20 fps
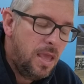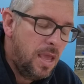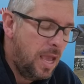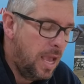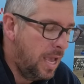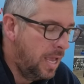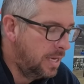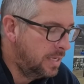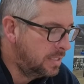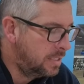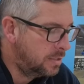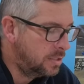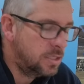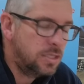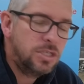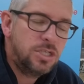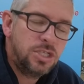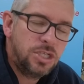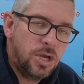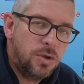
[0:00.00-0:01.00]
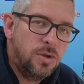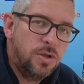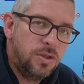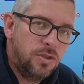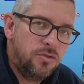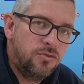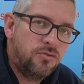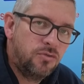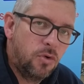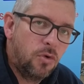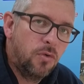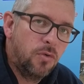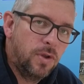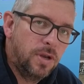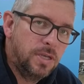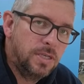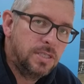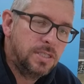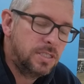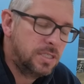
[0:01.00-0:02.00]
and I'm just going to show you the
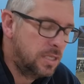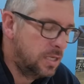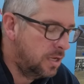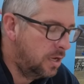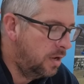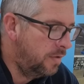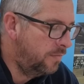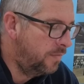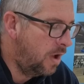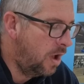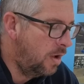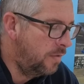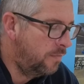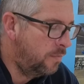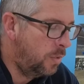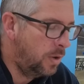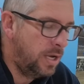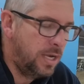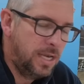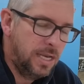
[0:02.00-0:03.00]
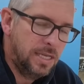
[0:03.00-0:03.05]
drawings of what it